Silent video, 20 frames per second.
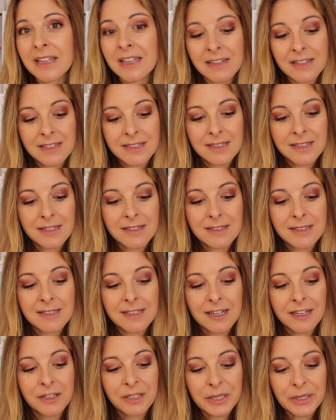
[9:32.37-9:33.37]
It is a
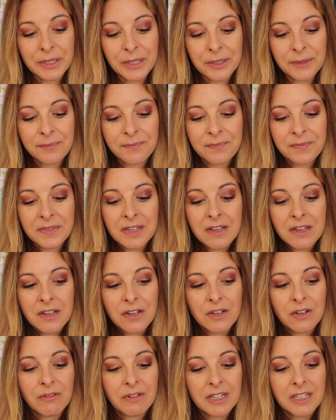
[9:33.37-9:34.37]
secular
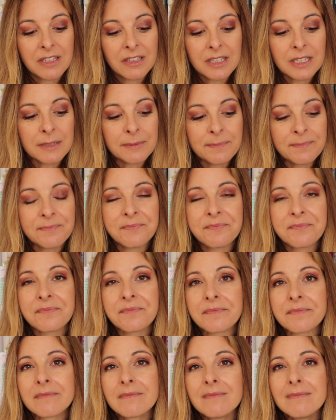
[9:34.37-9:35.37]
curriculum,
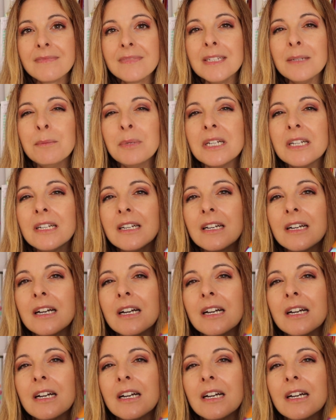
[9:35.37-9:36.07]
but